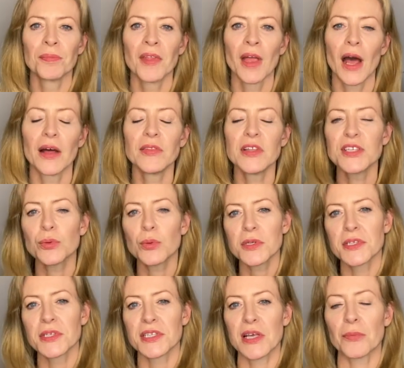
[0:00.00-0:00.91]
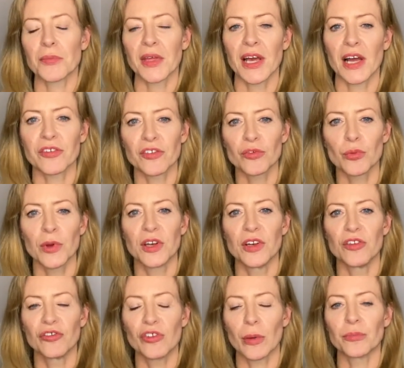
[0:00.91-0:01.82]
And this wasn't something I just
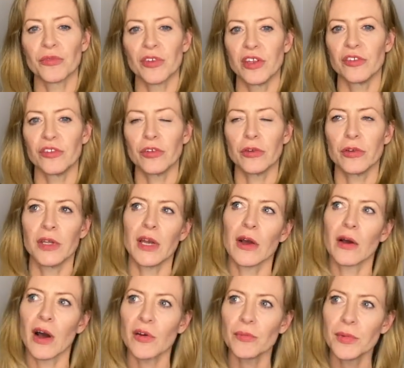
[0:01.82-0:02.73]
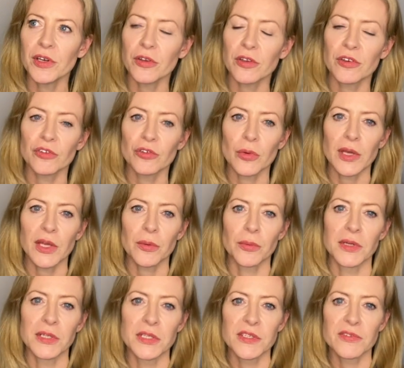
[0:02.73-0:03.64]
went and jumped into. I've been doing
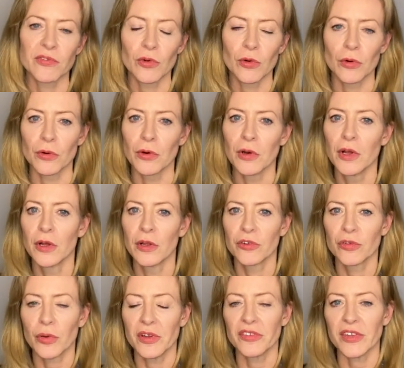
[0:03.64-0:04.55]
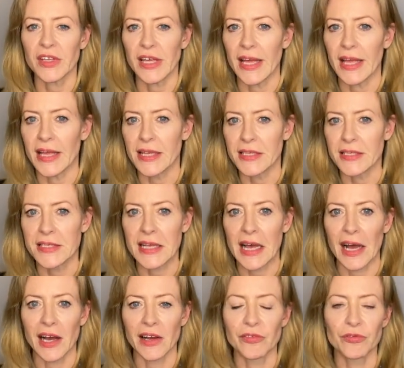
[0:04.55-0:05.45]
Tweakments for 20 years.
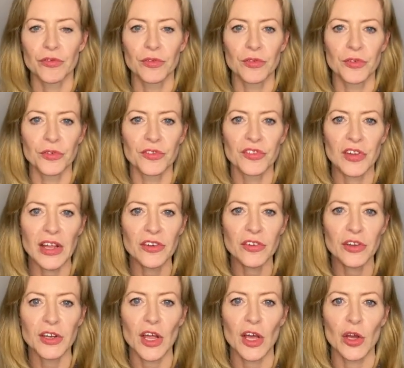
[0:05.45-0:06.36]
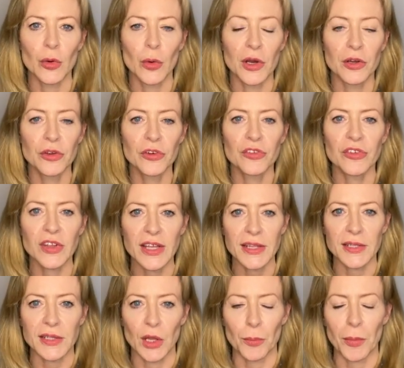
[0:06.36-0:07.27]
I tend to know a good
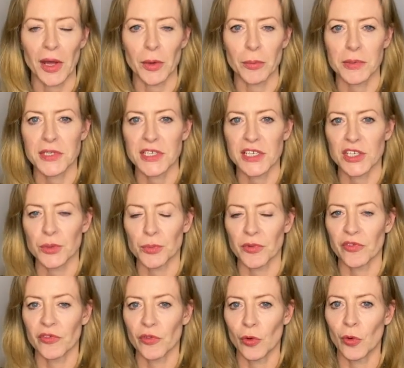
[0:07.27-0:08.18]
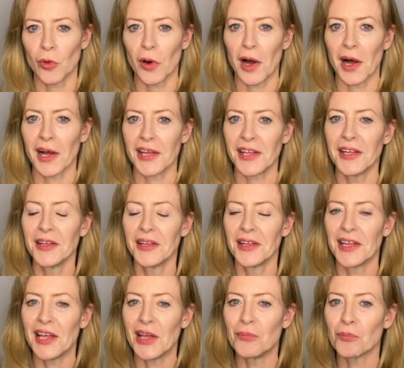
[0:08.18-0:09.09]
deal about a procedure before I
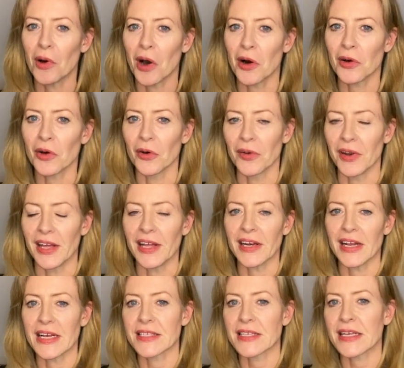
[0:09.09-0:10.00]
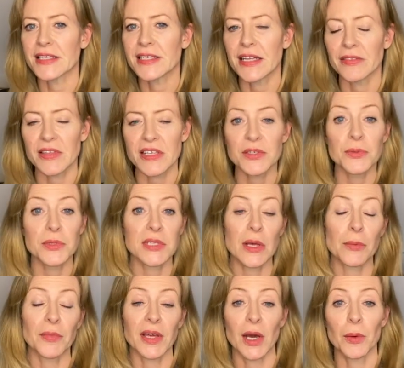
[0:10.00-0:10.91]
embark on it. As I said, this was
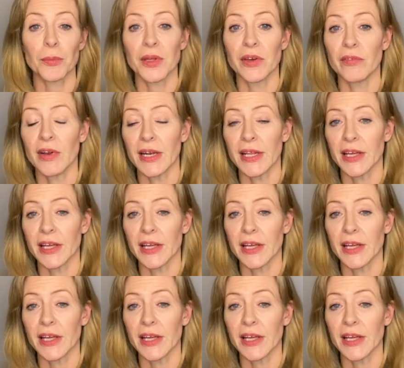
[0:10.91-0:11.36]
something I've been really